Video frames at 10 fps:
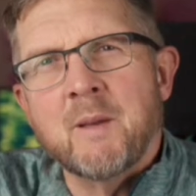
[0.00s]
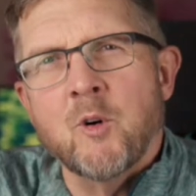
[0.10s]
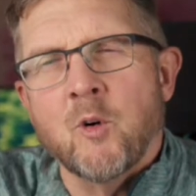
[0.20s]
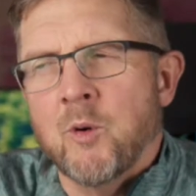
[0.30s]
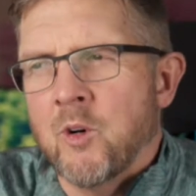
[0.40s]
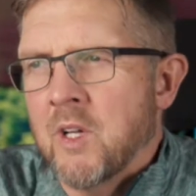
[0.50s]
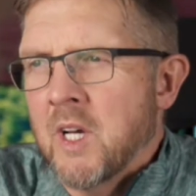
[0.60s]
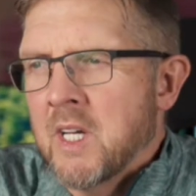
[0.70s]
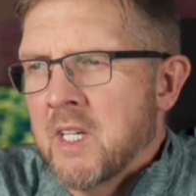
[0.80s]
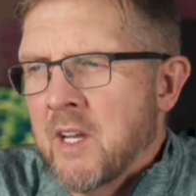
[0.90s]
up, but
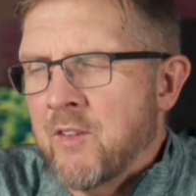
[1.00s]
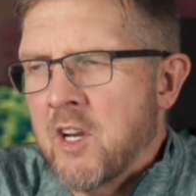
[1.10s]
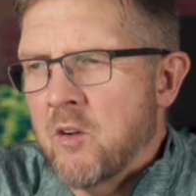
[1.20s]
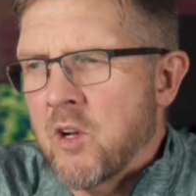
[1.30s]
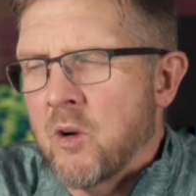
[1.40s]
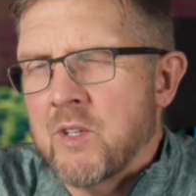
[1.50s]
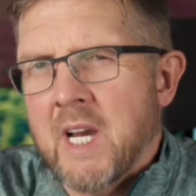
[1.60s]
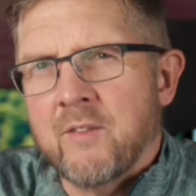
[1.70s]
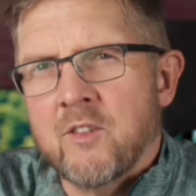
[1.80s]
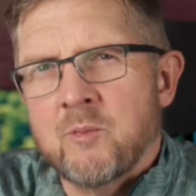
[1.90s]
if they don't go
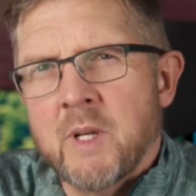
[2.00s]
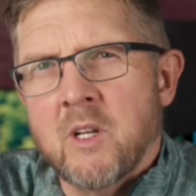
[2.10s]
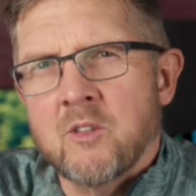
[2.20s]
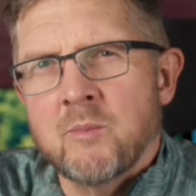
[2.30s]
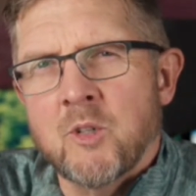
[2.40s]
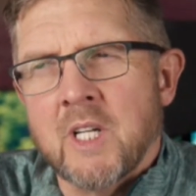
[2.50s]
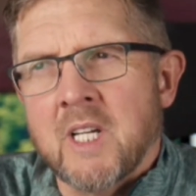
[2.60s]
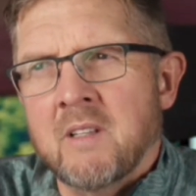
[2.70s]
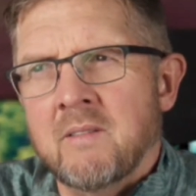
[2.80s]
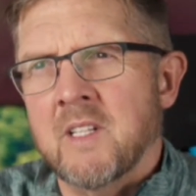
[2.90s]
daft and spend lots of
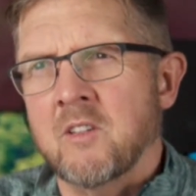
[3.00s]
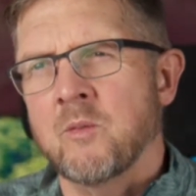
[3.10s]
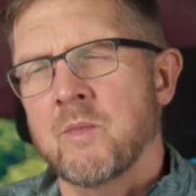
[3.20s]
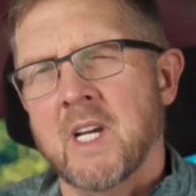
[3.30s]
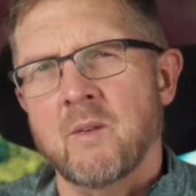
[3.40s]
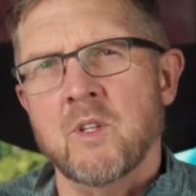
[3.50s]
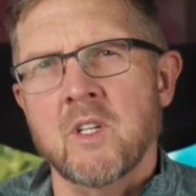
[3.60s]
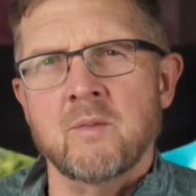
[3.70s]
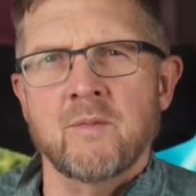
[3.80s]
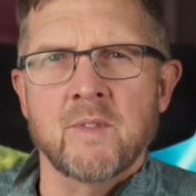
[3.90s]
money, they'll come down with
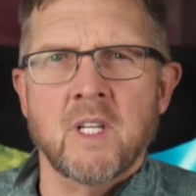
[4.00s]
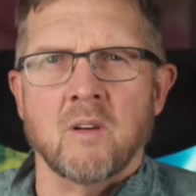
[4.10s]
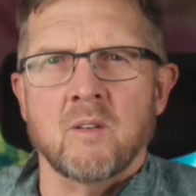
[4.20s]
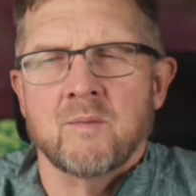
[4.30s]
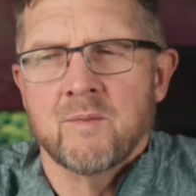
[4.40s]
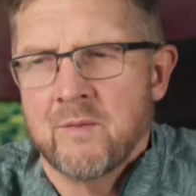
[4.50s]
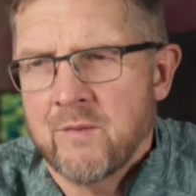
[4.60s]
a